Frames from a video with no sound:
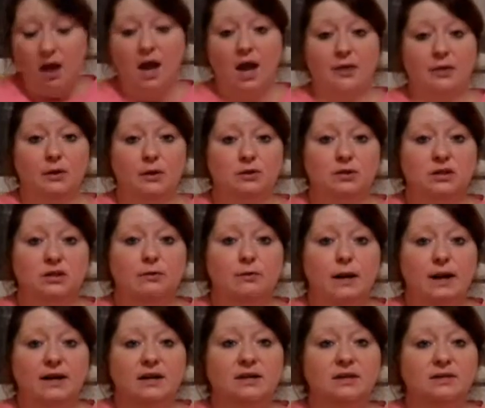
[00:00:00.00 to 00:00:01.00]
And those are the
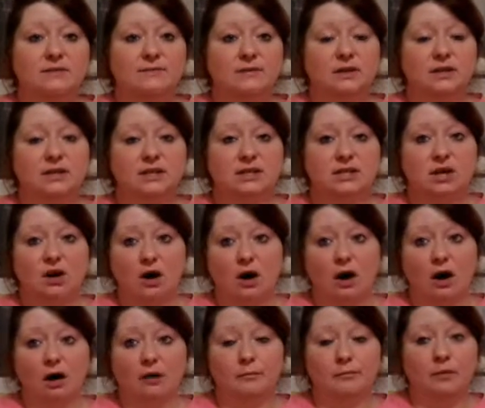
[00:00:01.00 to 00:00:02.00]
records for this
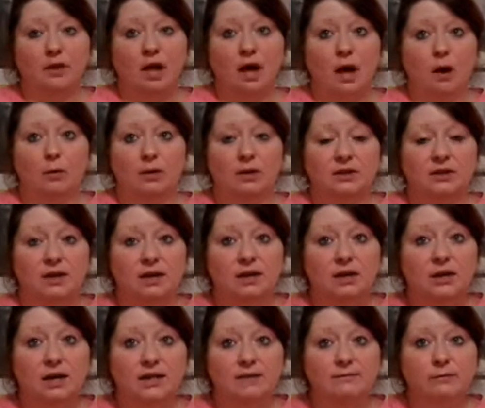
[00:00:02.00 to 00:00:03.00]
haul. I want to thank
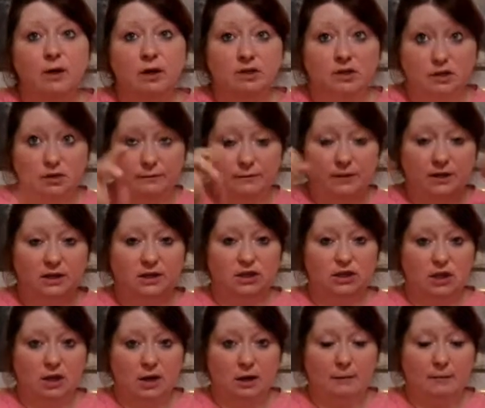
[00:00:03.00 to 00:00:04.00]
you guys for watching. Don't forget to
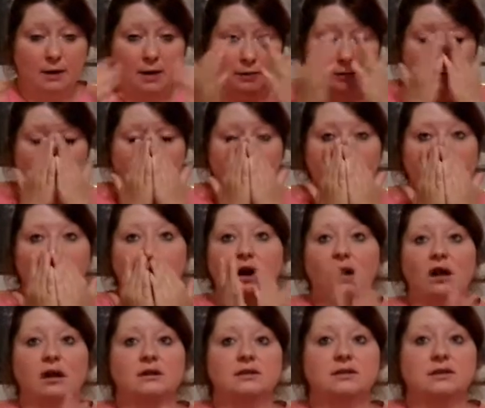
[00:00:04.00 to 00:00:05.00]
check out my other record
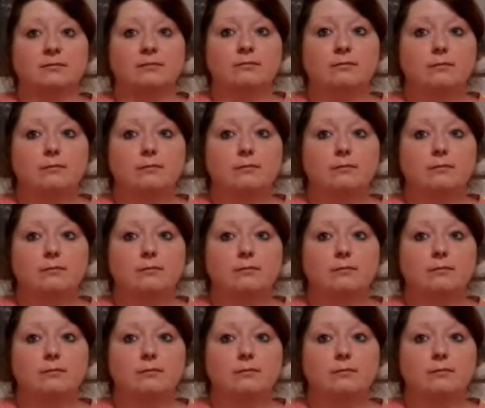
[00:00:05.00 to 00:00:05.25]
hauls.